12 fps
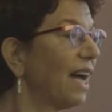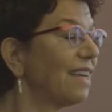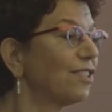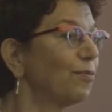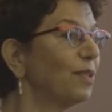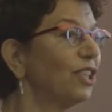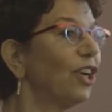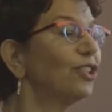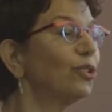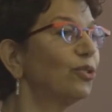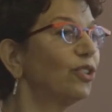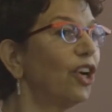asked me
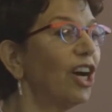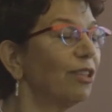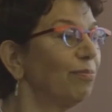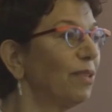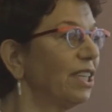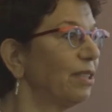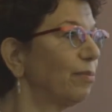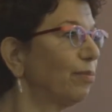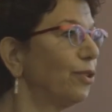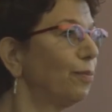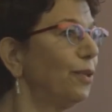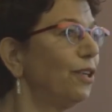not to cut my
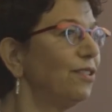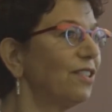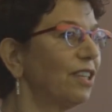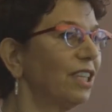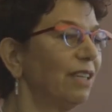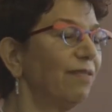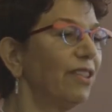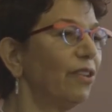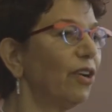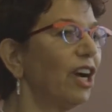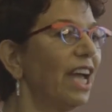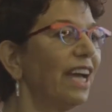proposal, even
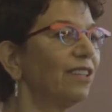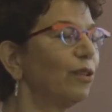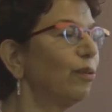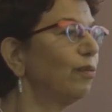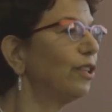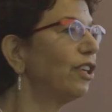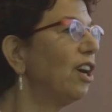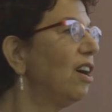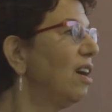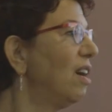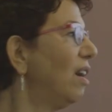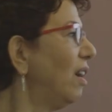though I had over
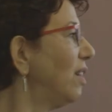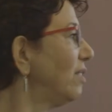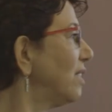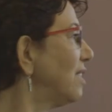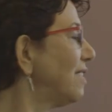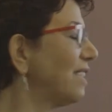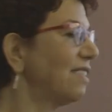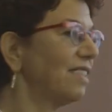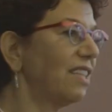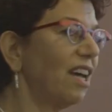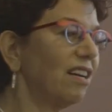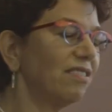
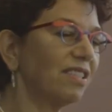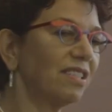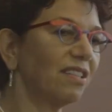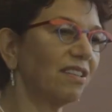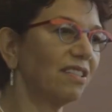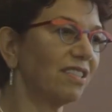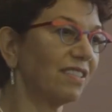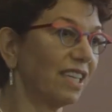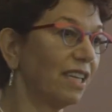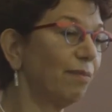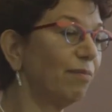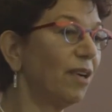
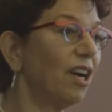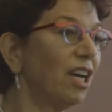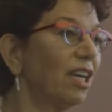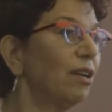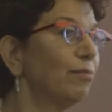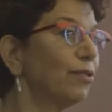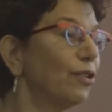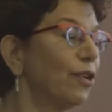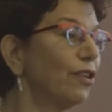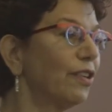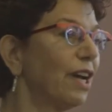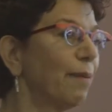$160,000 in my
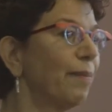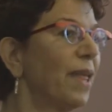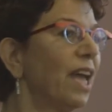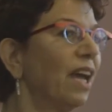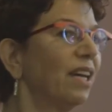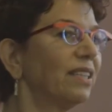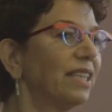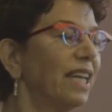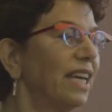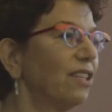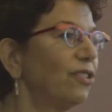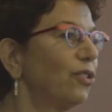program.
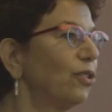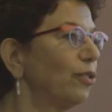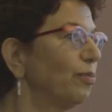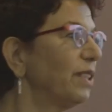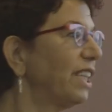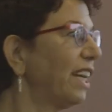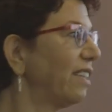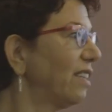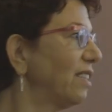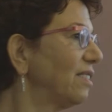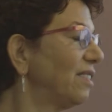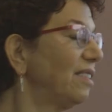They told me that
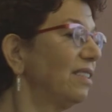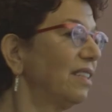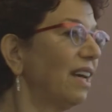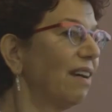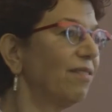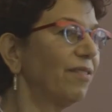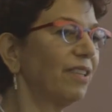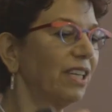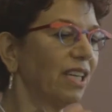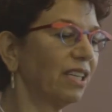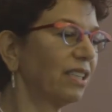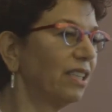I didn't have
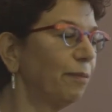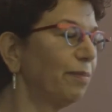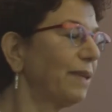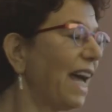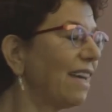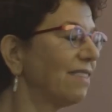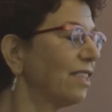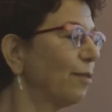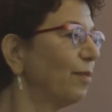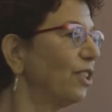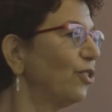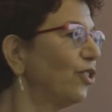even, keep
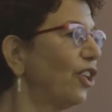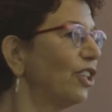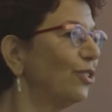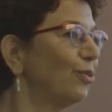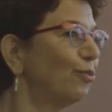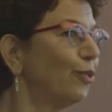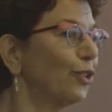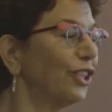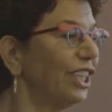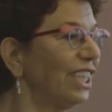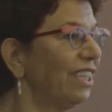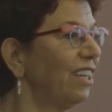asking me to cut to
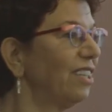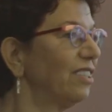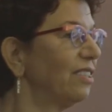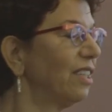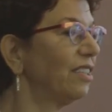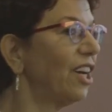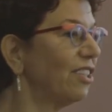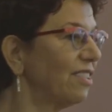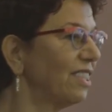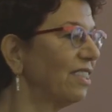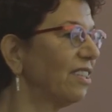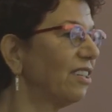
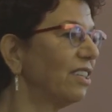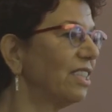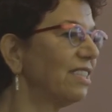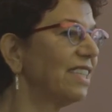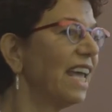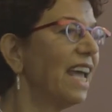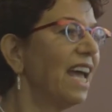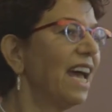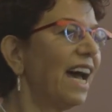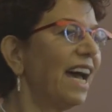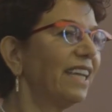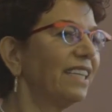$1,400,000,
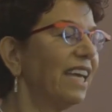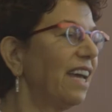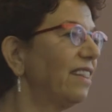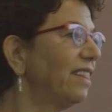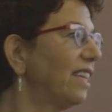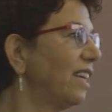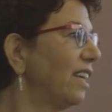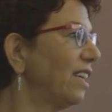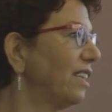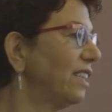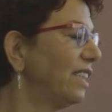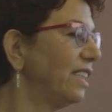and yet
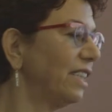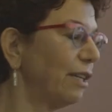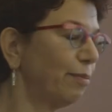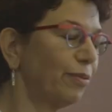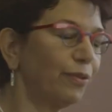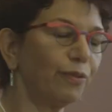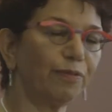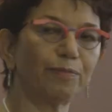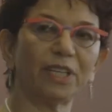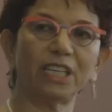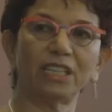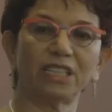they didn't approve
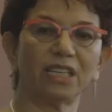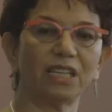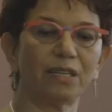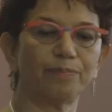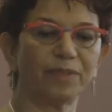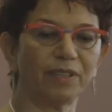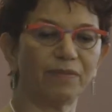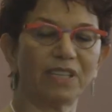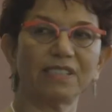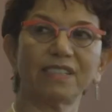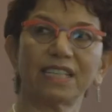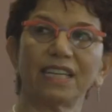my
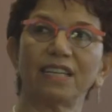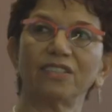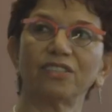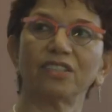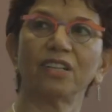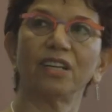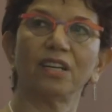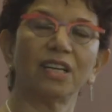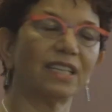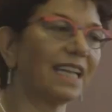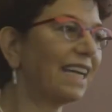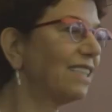investigation.
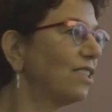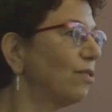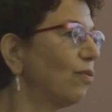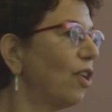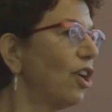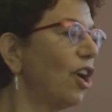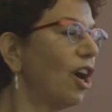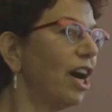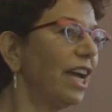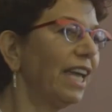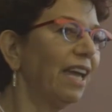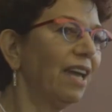That is why
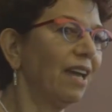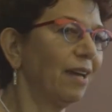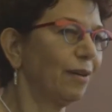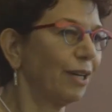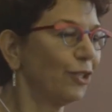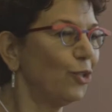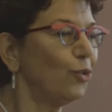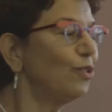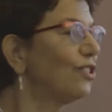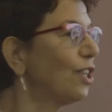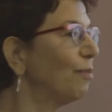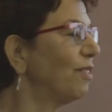I
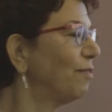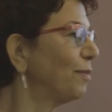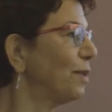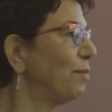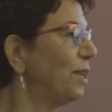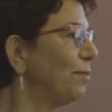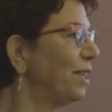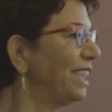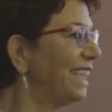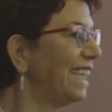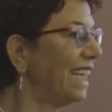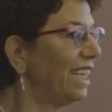used some of my
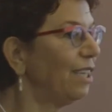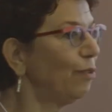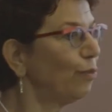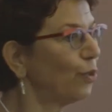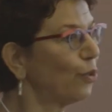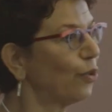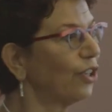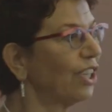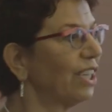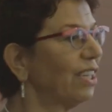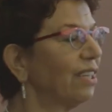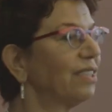PBDE work,
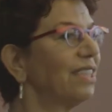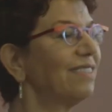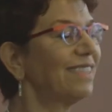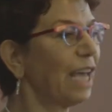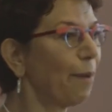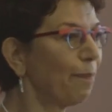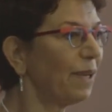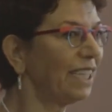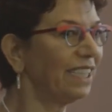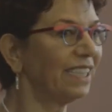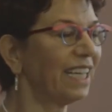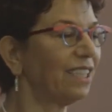the
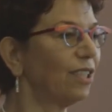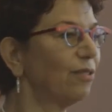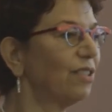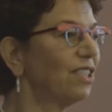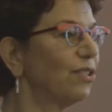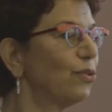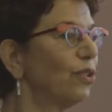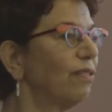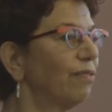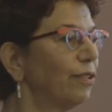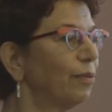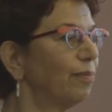sampling that I was
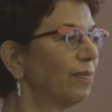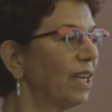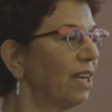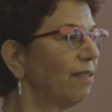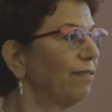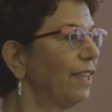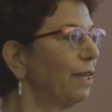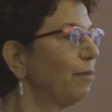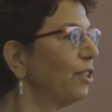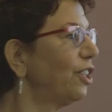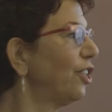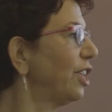doing for
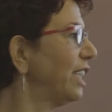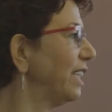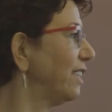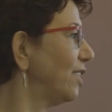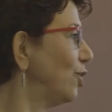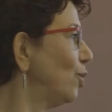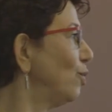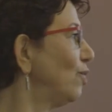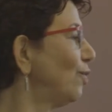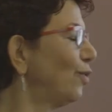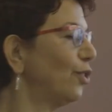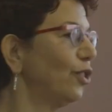flame retardant I
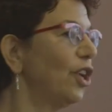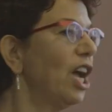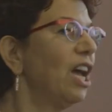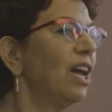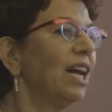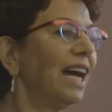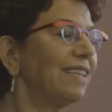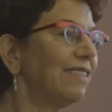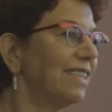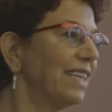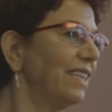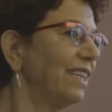used for, and
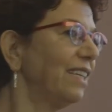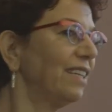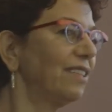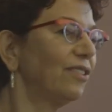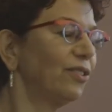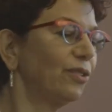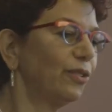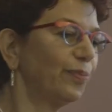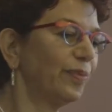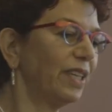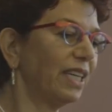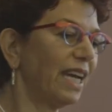sending it
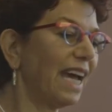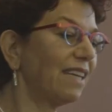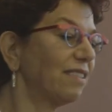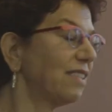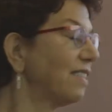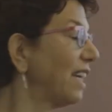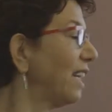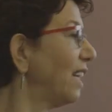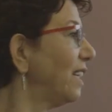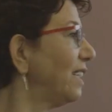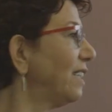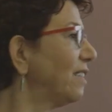to Access
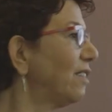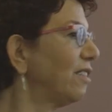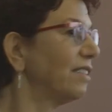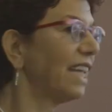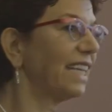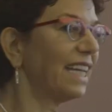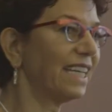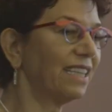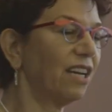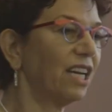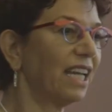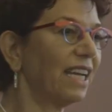Analytical, that
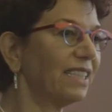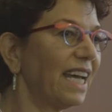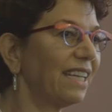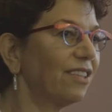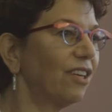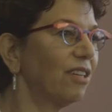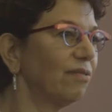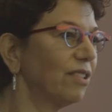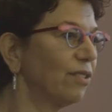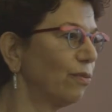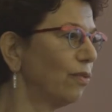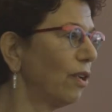at that time
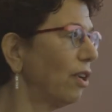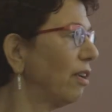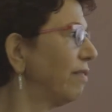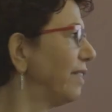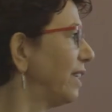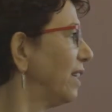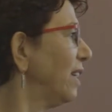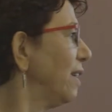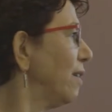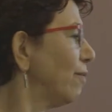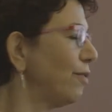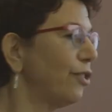was one of the
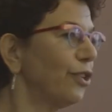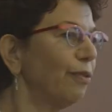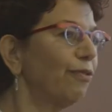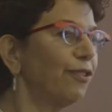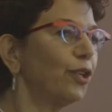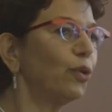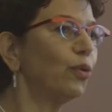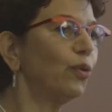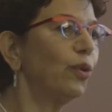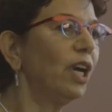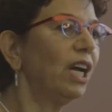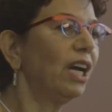very
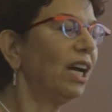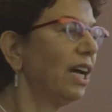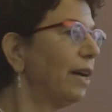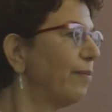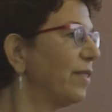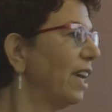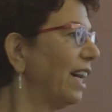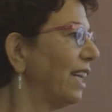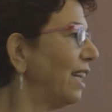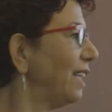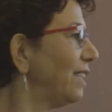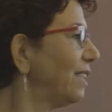few
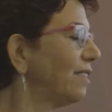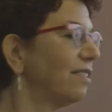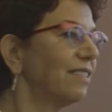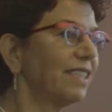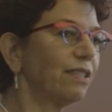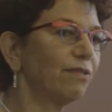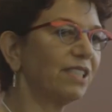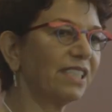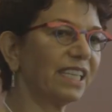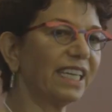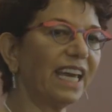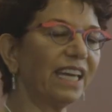analytical
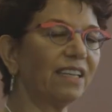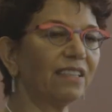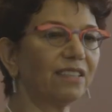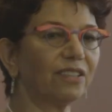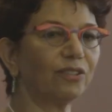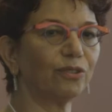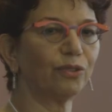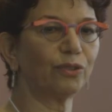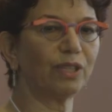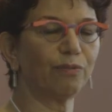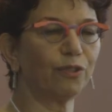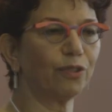service in Canada to
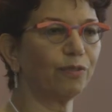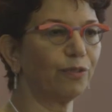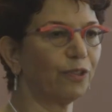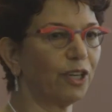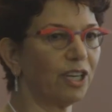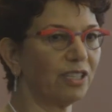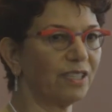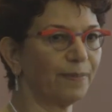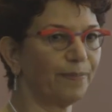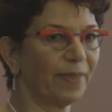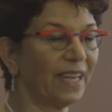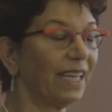do the work for
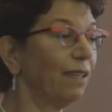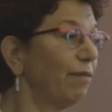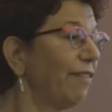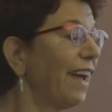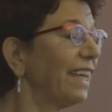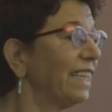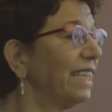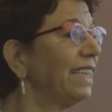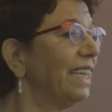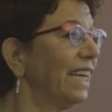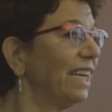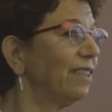us. And in fact,
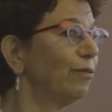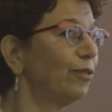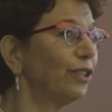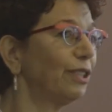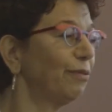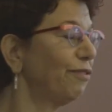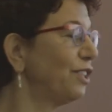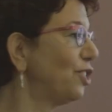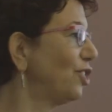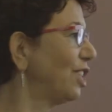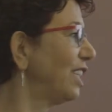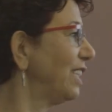in the end, for the
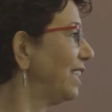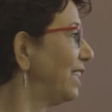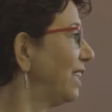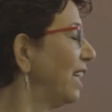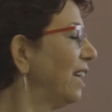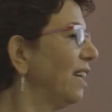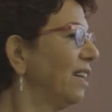fish, they did